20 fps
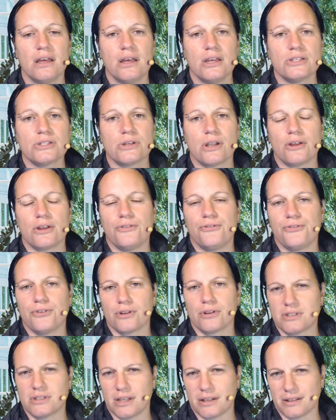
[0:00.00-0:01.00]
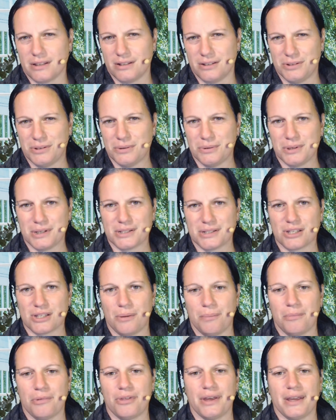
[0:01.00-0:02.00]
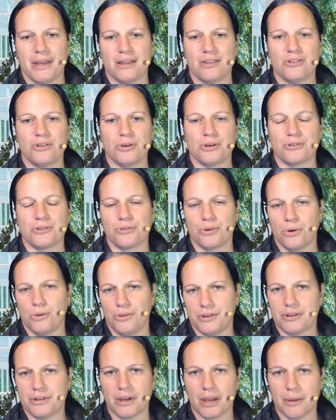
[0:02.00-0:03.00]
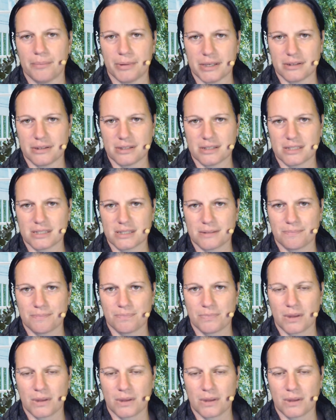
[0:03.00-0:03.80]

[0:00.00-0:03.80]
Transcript: so that it feels like they're doing something to control their diabetes.